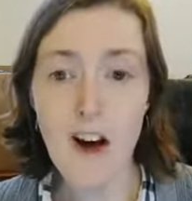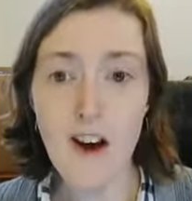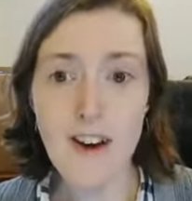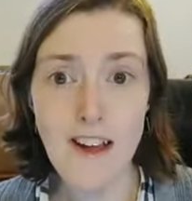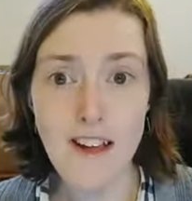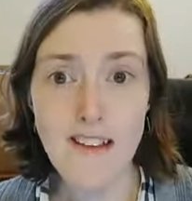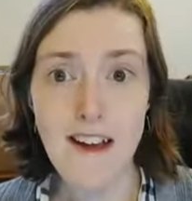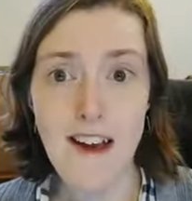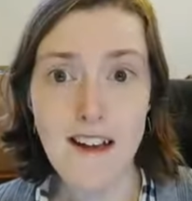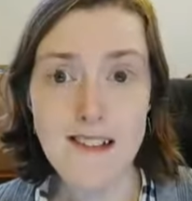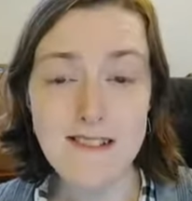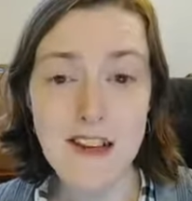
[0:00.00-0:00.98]
All right,
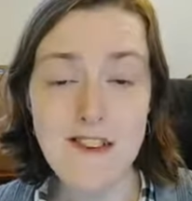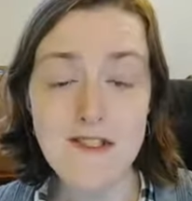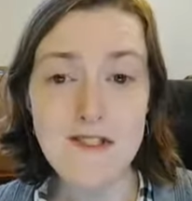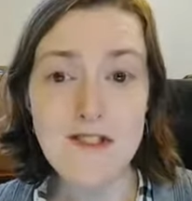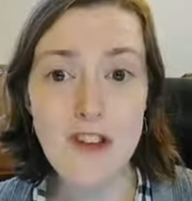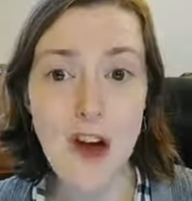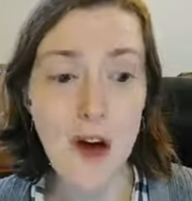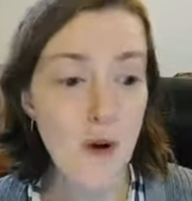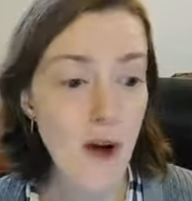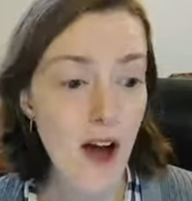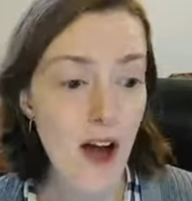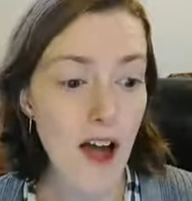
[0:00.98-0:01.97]
guys,
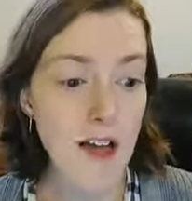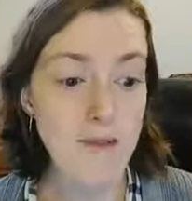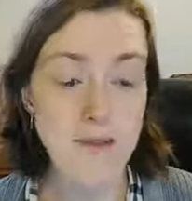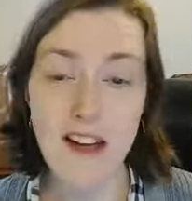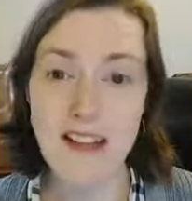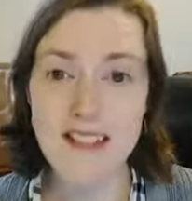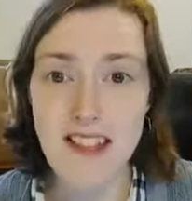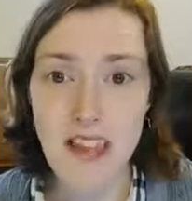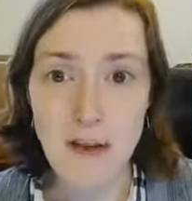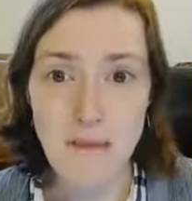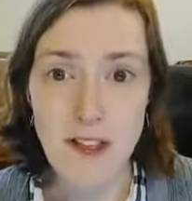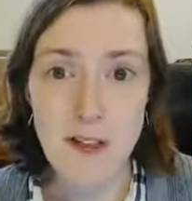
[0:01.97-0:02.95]
so I am not going to
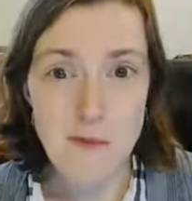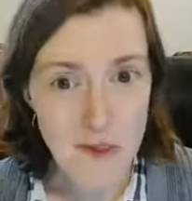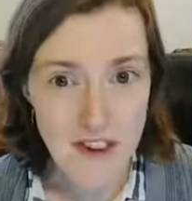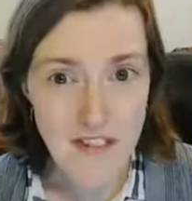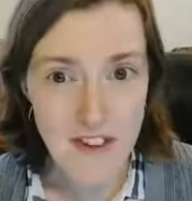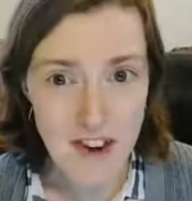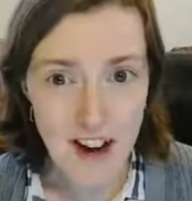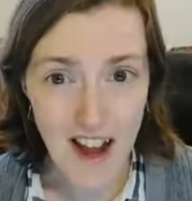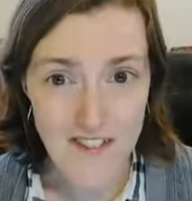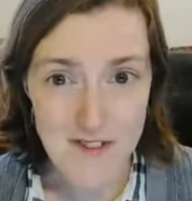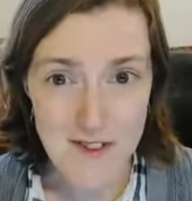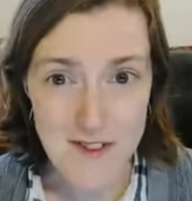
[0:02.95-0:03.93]
take up any more of your
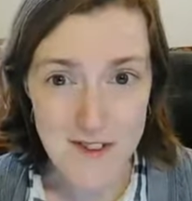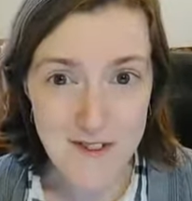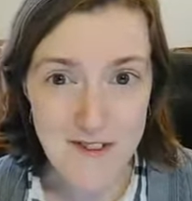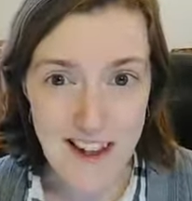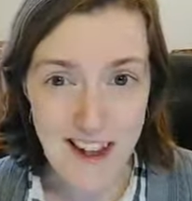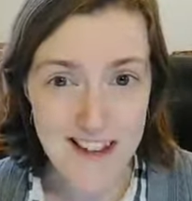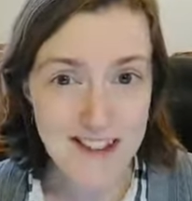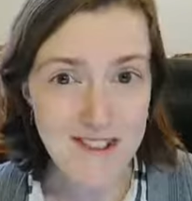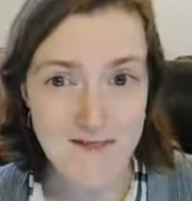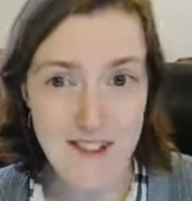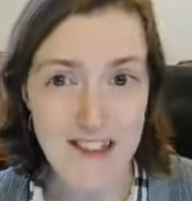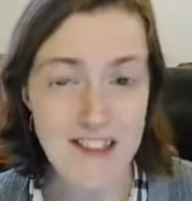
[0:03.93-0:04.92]
afternoon. I
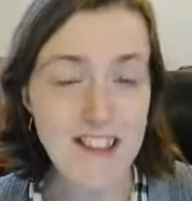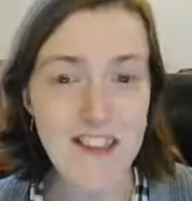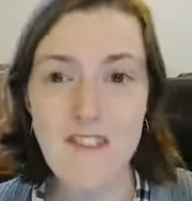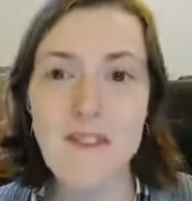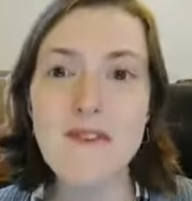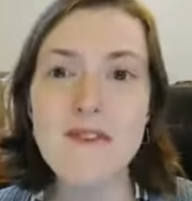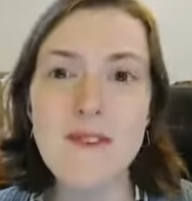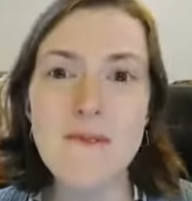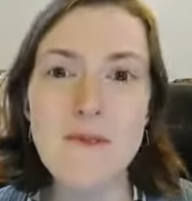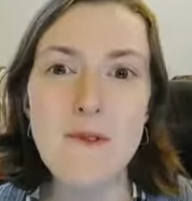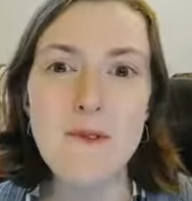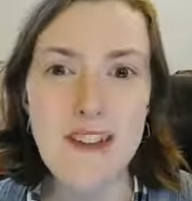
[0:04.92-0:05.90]
just wanted to give you
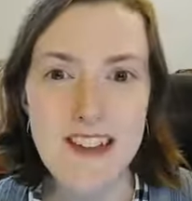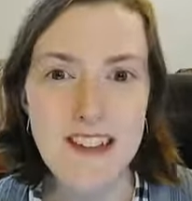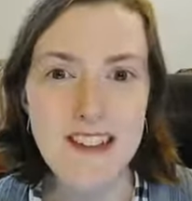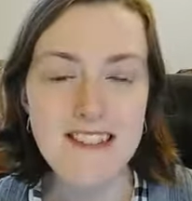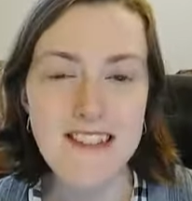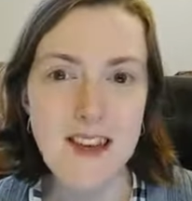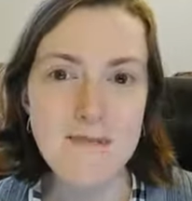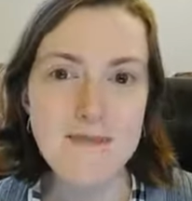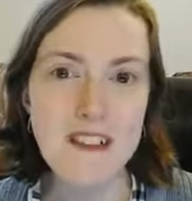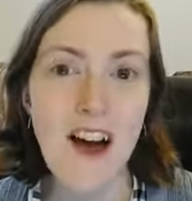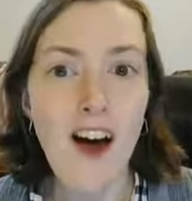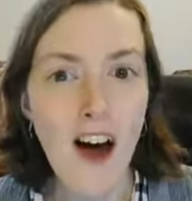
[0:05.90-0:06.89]
some quick
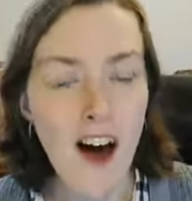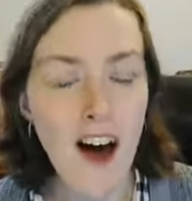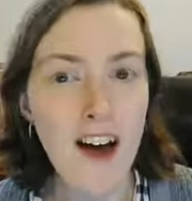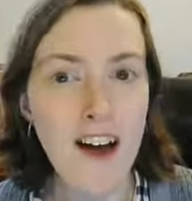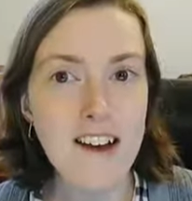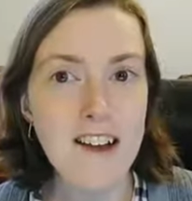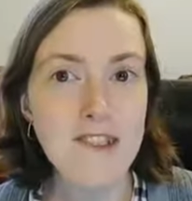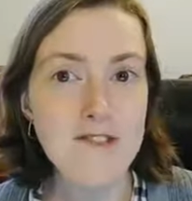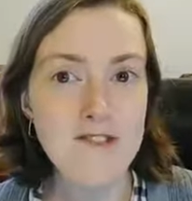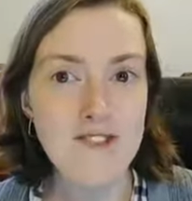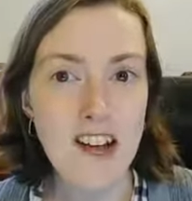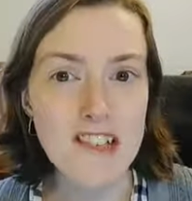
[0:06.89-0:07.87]
tips on
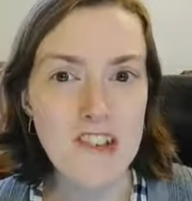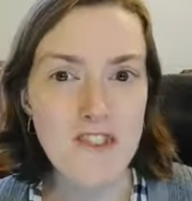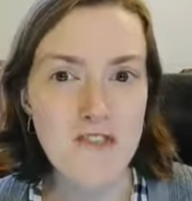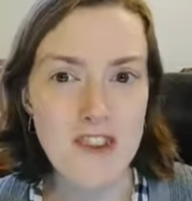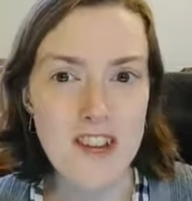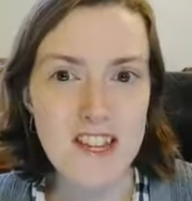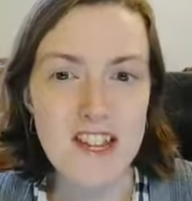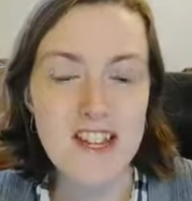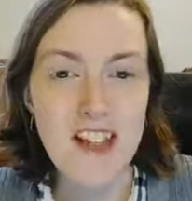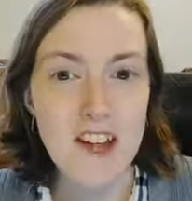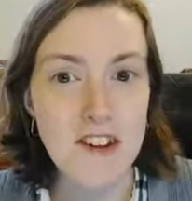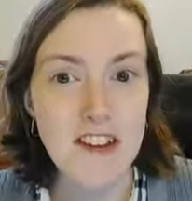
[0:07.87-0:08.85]
stress-free
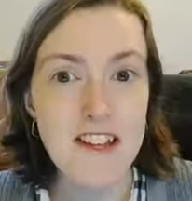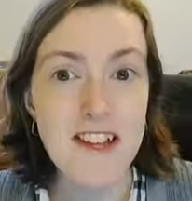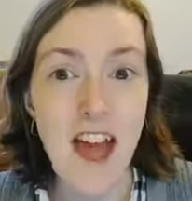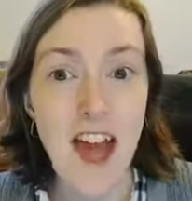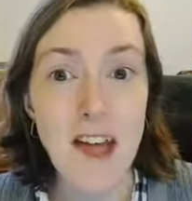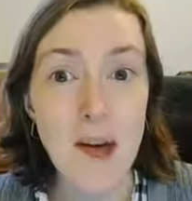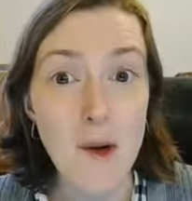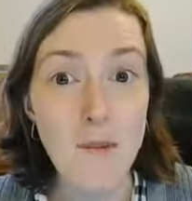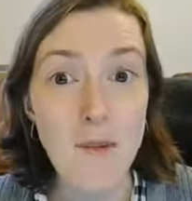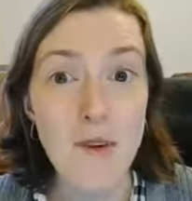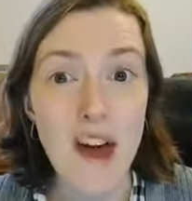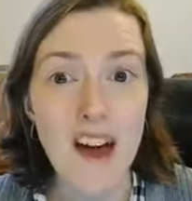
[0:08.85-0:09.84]
decluttering. I
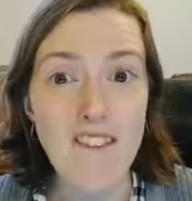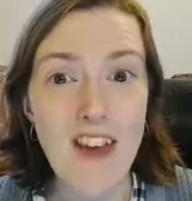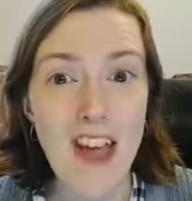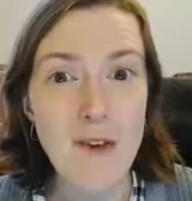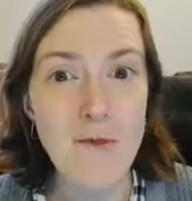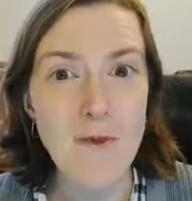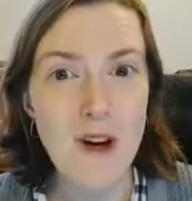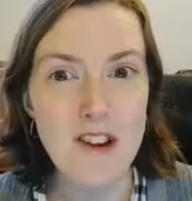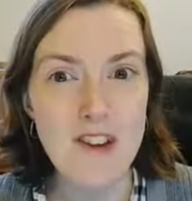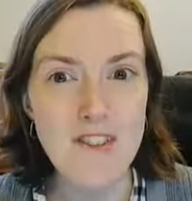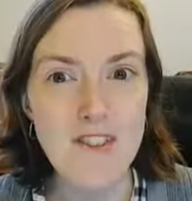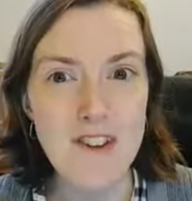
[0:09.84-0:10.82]
hope you have a
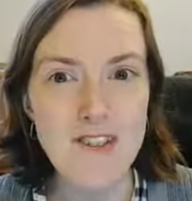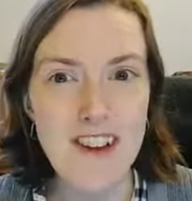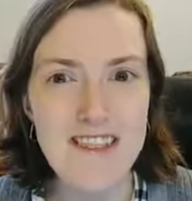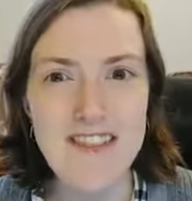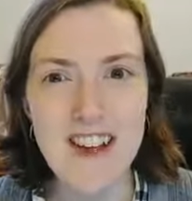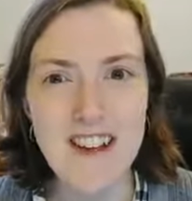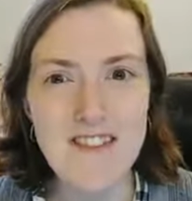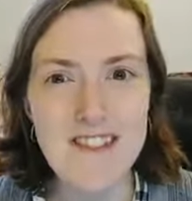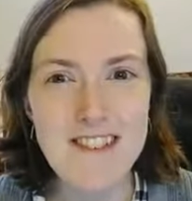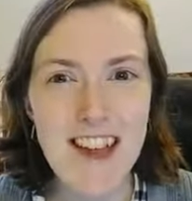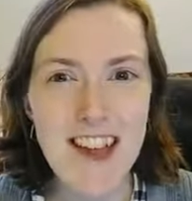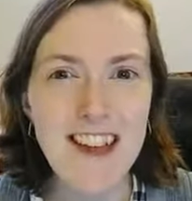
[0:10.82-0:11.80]
wonderful rest of
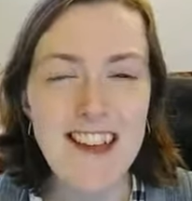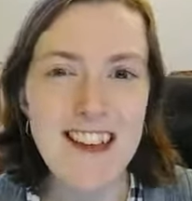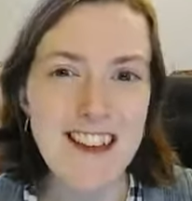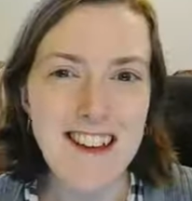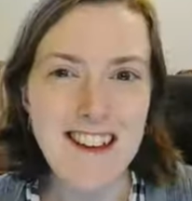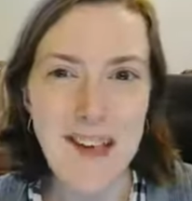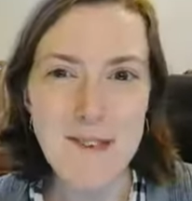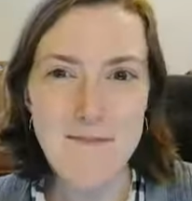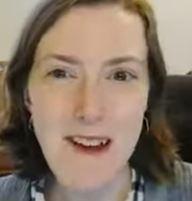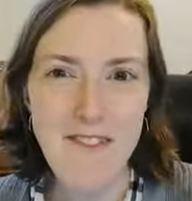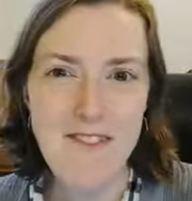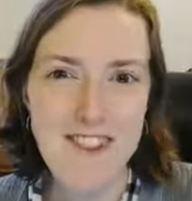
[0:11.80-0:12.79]
your day. All right,
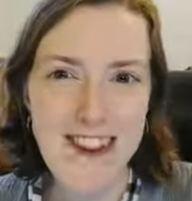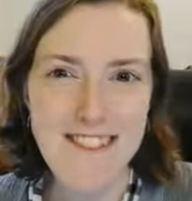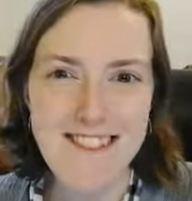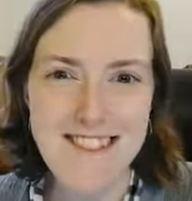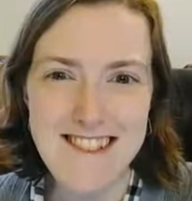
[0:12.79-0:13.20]
bye for now.